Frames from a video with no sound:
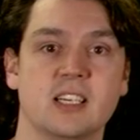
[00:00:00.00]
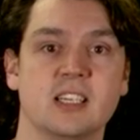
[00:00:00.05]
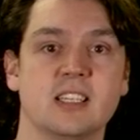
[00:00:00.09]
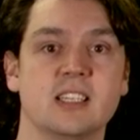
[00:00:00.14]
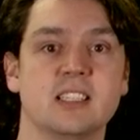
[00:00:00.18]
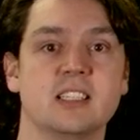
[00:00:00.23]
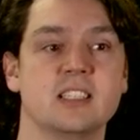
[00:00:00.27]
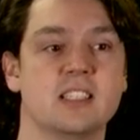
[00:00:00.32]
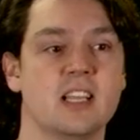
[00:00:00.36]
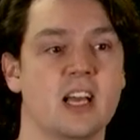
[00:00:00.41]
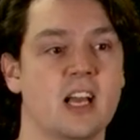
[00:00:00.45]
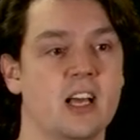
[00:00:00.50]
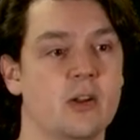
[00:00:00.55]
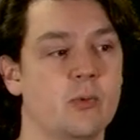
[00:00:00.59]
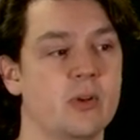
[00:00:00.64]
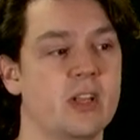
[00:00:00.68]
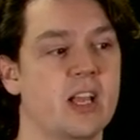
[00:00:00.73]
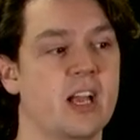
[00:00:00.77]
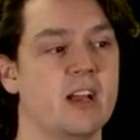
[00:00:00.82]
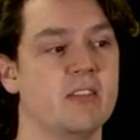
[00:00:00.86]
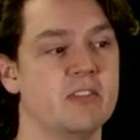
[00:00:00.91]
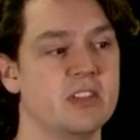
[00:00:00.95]
is that
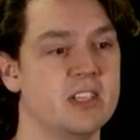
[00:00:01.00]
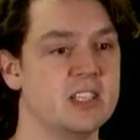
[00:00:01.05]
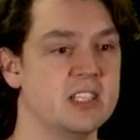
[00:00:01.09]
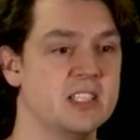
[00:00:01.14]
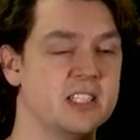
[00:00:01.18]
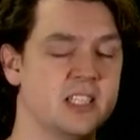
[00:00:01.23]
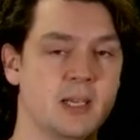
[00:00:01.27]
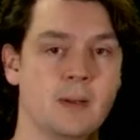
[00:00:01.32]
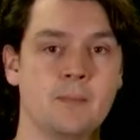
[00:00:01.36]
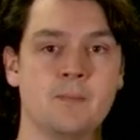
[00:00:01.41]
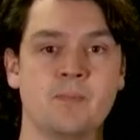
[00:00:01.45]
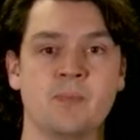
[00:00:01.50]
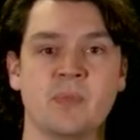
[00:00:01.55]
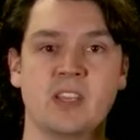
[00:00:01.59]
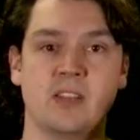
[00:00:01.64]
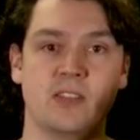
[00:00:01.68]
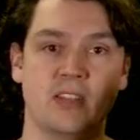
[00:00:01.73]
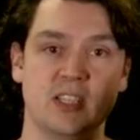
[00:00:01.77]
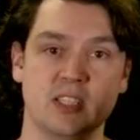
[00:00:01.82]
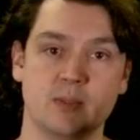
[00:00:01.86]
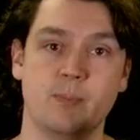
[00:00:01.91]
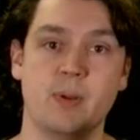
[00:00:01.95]
we have these
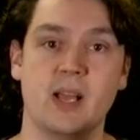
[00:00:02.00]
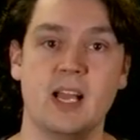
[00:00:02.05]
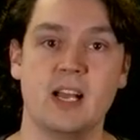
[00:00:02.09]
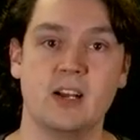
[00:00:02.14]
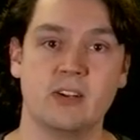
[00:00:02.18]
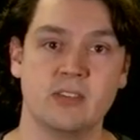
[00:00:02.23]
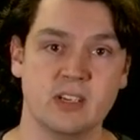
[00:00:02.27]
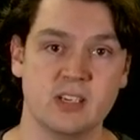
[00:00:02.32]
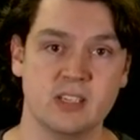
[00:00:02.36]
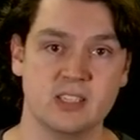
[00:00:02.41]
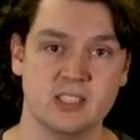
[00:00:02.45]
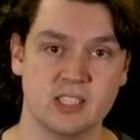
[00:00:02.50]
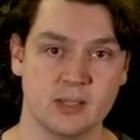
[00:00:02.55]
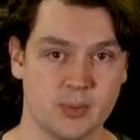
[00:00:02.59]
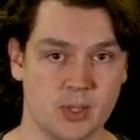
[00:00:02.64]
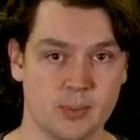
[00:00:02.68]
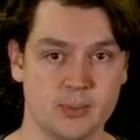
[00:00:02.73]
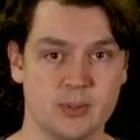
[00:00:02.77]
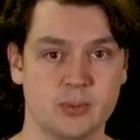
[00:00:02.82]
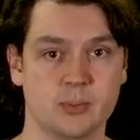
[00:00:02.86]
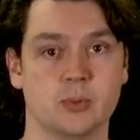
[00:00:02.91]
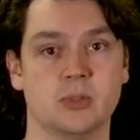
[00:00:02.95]
bounded
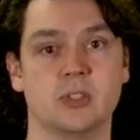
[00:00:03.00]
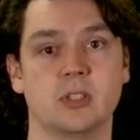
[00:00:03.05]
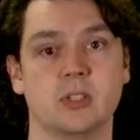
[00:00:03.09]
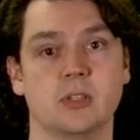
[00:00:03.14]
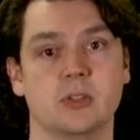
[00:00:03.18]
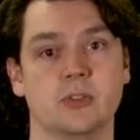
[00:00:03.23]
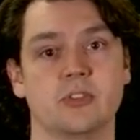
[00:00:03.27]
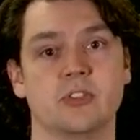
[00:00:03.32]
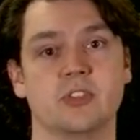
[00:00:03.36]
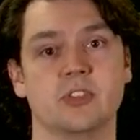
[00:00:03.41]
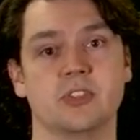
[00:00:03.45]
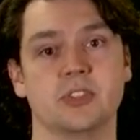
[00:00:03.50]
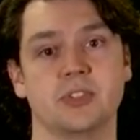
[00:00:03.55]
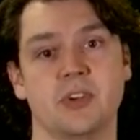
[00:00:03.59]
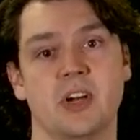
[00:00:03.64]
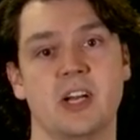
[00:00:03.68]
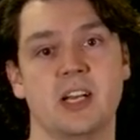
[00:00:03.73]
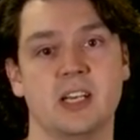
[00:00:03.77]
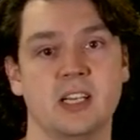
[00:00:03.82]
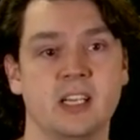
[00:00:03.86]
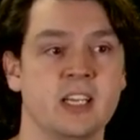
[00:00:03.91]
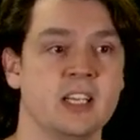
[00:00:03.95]
suboptimal solutions,
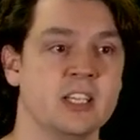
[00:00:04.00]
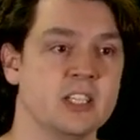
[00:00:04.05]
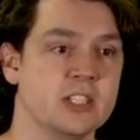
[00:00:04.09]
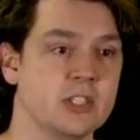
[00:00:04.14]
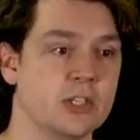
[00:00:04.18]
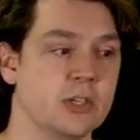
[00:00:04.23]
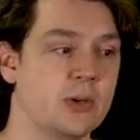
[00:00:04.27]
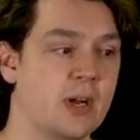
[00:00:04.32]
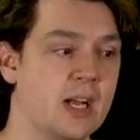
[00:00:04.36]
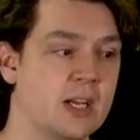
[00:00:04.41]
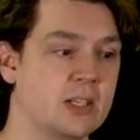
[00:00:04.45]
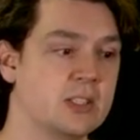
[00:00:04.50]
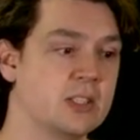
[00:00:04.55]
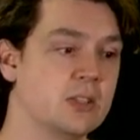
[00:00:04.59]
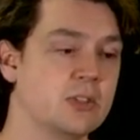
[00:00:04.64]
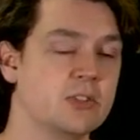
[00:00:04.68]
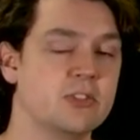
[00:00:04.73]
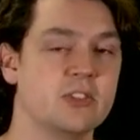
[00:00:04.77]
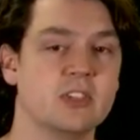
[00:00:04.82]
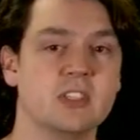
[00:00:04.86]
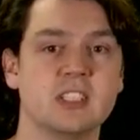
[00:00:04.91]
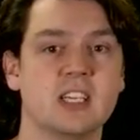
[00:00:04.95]
right? So our
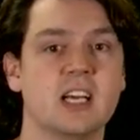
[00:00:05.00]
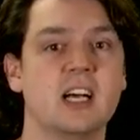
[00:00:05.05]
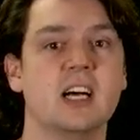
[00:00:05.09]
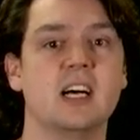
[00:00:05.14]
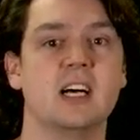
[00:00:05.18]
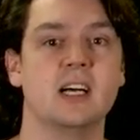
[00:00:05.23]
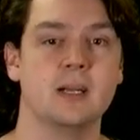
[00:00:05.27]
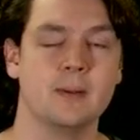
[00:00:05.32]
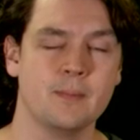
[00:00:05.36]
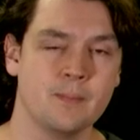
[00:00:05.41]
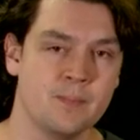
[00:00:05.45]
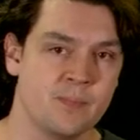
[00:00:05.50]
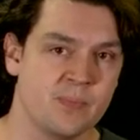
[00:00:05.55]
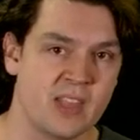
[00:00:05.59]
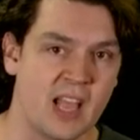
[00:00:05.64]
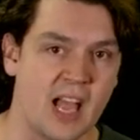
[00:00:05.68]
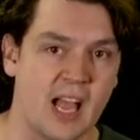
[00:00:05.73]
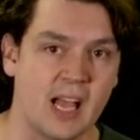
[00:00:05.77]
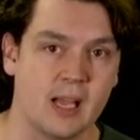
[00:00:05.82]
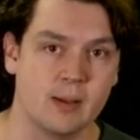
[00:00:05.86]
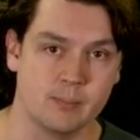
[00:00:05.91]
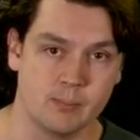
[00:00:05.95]
solutions are
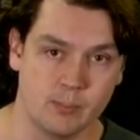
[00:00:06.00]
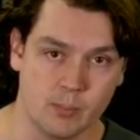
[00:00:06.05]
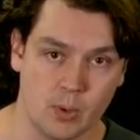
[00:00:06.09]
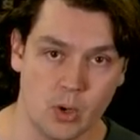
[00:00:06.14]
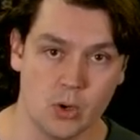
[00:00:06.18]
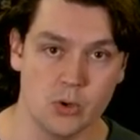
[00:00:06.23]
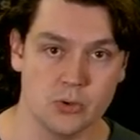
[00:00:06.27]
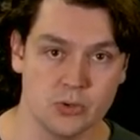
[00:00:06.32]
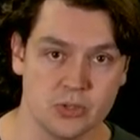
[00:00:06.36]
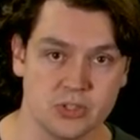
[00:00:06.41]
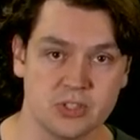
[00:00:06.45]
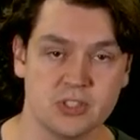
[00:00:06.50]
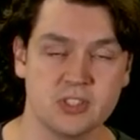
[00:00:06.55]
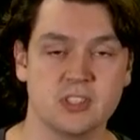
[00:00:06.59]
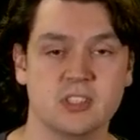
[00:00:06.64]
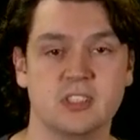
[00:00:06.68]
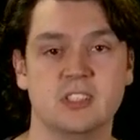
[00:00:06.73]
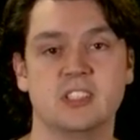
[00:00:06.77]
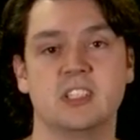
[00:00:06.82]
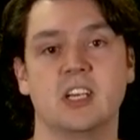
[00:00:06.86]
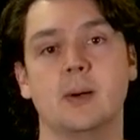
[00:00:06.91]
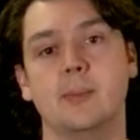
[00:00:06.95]
at most
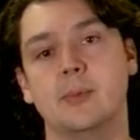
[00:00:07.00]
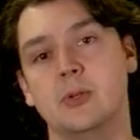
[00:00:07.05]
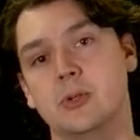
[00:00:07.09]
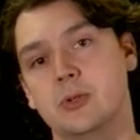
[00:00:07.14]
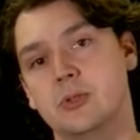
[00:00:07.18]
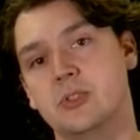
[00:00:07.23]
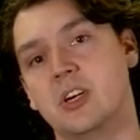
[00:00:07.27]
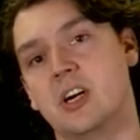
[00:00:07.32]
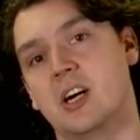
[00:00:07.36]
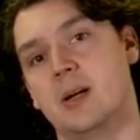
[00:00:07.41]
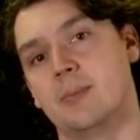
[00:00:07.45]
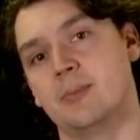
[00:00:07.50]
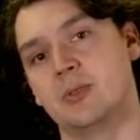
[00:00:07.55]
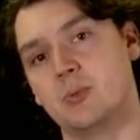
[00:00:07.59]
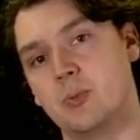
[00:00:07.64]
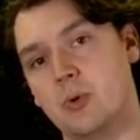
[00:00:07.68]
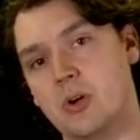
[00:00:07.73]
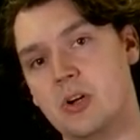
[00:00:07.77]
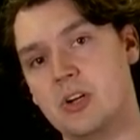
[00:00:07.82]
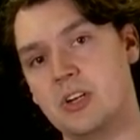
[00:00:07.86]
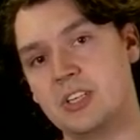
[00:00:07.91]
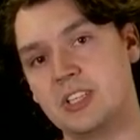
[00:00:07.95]
W times
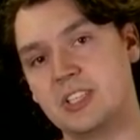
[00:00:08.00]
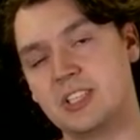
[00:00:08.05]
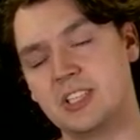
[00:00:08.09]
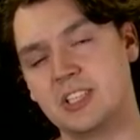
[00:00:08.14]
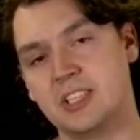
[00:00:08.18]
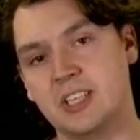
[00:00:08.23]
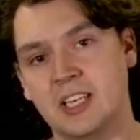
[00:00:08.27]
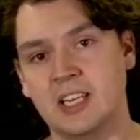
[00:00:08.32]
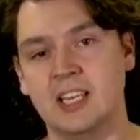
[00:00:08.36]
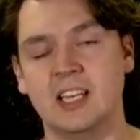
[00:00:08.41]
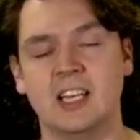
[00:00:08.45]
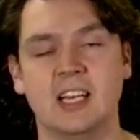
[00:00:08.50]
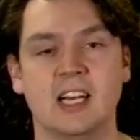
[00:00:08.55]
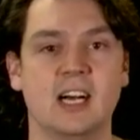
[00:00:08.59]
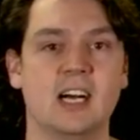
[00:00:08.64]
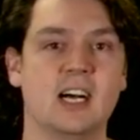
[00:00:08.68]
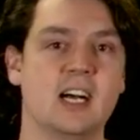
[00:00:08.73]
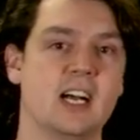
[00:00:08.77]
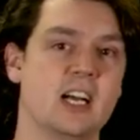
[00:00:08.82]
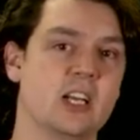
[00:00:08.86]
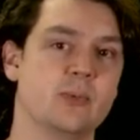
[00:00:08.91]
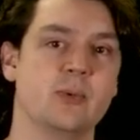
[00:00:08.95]
worse,
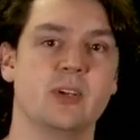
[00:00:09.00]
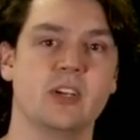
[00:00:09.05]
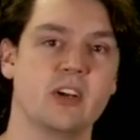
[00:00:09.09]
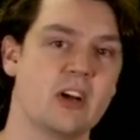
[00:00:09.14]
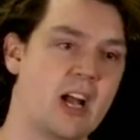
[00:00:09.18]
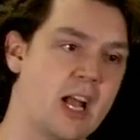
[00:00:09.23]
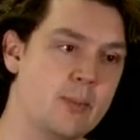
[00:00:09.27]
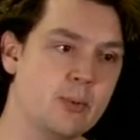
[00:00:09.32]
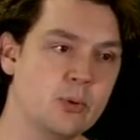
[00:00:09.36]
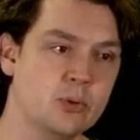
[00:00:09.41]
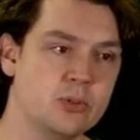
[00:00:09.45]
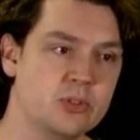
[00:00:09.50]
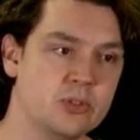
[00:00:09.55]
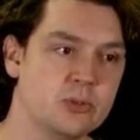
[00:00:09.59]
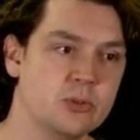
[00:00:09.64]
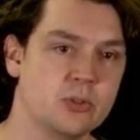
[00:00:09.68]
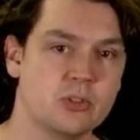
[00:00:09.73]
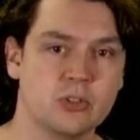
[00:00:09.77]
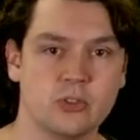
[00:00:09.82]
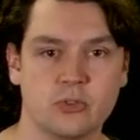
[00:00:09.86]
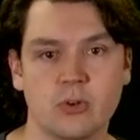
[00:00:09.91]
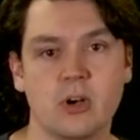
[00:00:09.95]
and we are able to
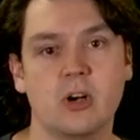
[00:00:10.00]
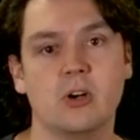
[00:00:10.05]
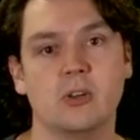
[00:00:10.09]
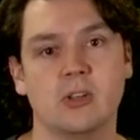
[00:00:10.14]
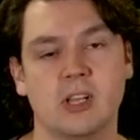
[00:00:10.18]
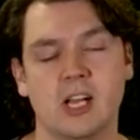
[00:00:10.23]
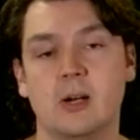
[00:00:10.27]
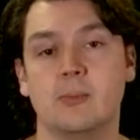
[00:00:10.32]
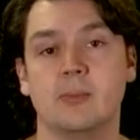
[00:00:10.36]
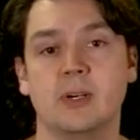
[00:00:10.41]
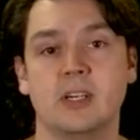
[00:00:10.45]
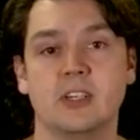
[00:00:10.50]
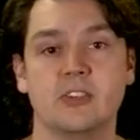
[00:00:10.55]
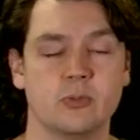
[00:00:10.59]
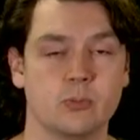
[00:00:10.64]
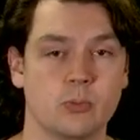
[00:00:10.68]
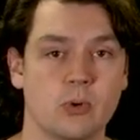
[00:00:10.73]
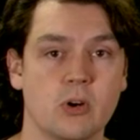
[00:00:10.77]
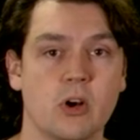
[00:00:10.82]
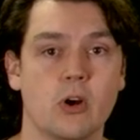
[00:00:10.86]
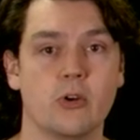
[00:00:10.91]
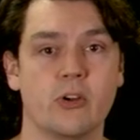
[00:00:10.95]
control how much
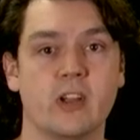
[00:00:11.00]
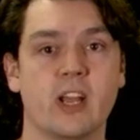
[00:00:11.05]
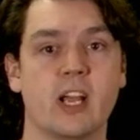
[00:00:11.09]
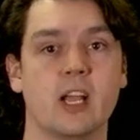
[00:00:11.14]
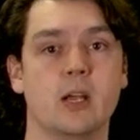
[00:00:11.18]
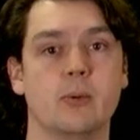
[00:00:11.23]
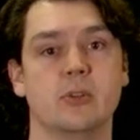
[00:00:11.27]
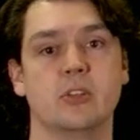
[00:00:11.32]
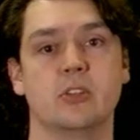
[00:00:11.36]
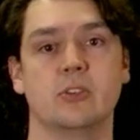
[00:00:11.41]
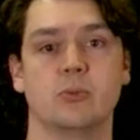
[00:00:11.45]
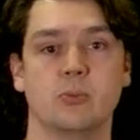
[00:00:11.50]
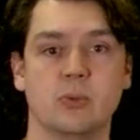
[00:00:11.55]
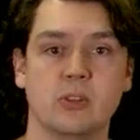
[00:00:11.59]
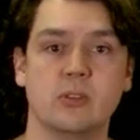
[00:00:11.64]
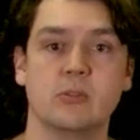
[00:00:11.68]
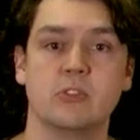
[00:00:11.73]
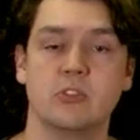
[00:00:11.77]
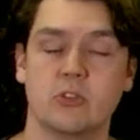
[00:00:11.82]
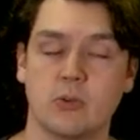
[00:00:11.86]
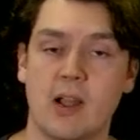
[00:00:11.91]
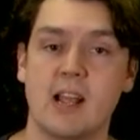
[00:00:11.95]
we're okay
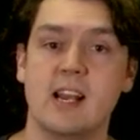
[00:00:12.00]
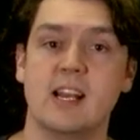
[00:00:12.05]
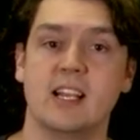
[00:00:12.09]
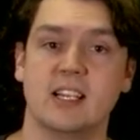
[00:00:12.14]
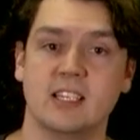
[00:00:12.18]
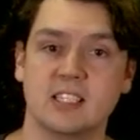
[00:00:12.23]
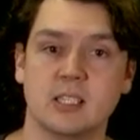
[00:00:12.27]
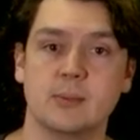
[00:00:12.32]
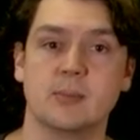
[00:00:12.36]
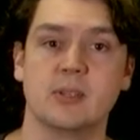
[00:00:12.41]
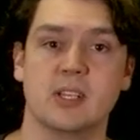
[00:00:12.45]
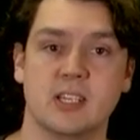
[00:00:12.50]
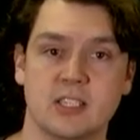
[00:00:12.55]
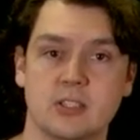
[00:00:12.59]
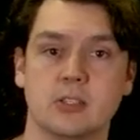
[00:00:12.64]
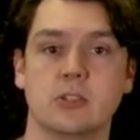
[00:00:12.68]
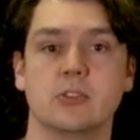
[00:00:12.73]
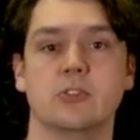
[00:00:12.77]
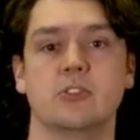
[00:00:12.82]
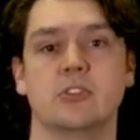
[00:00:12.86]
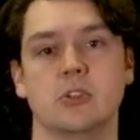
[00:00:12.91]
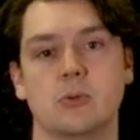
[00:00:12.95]
with trading some of that
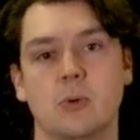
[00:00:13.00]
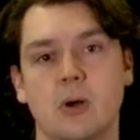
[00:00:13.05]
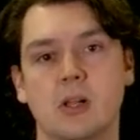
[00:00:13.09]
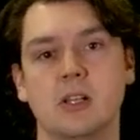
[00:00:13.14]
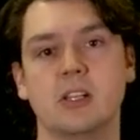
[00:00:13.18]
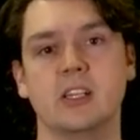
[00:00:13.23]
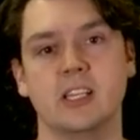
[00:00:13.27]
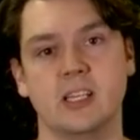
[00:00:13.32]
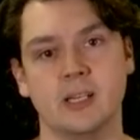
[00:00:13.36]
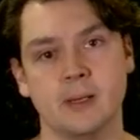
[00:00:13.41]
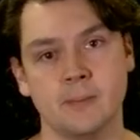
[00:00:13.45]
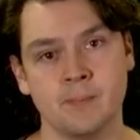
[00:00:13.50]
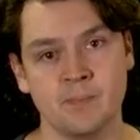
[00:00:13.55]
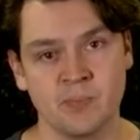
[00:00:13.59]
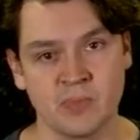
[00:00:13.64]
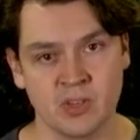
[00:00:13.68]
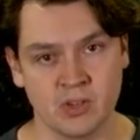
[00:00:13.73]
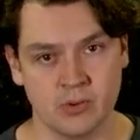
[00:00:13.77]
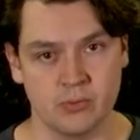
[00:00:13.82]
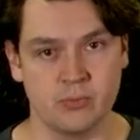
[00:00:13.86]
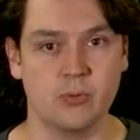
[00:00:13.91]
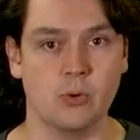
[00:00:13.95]
solution quality
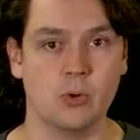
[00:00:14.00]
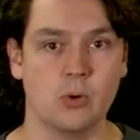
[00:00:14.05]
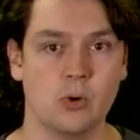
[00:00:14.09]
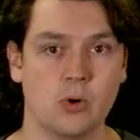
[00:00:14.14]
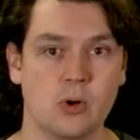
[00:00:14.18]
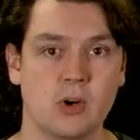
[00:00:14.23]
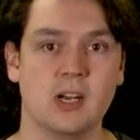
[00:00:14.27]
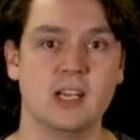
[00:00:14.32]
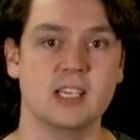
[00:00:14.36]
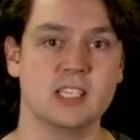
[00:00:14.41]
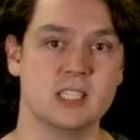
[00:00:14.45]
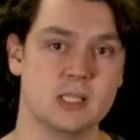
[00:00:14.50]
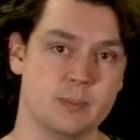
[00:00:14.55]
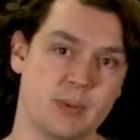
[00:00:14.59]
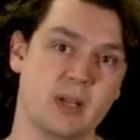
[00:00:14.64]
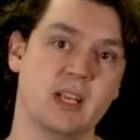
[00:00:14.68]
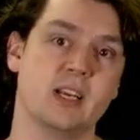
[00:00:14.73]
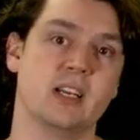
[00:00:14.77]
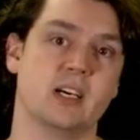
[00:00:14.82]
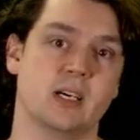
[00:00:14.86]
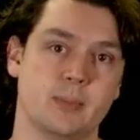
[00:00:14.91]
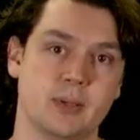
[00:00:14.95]
for a
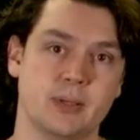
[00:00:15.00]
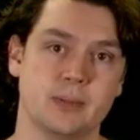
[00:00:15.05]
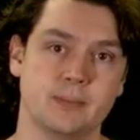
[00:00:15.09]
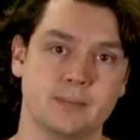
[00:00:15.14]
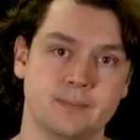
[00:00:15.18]
speed up.